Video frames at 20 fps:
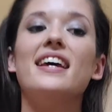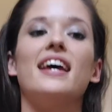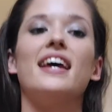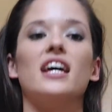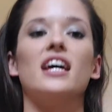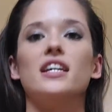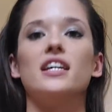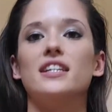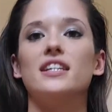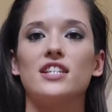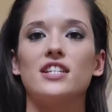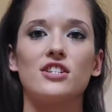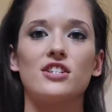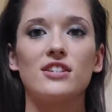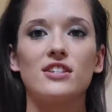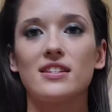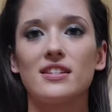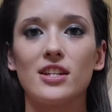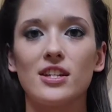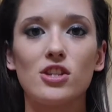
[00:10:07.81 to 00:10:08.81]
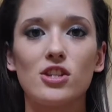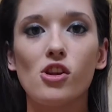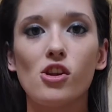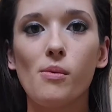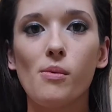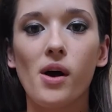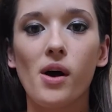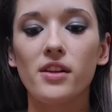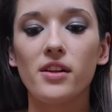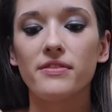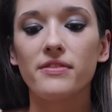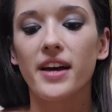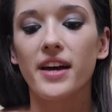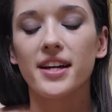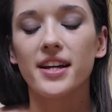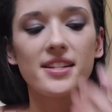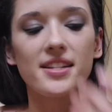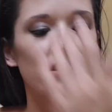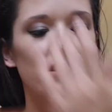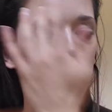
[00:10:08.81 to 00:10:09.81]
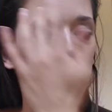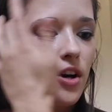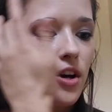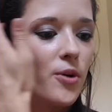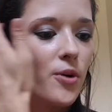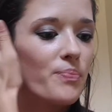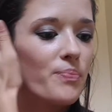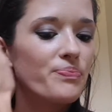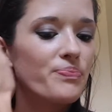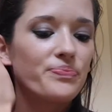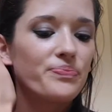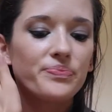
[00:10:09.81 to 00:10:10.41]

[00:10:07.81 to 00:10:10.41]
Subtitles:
and it's just a snowball effect. So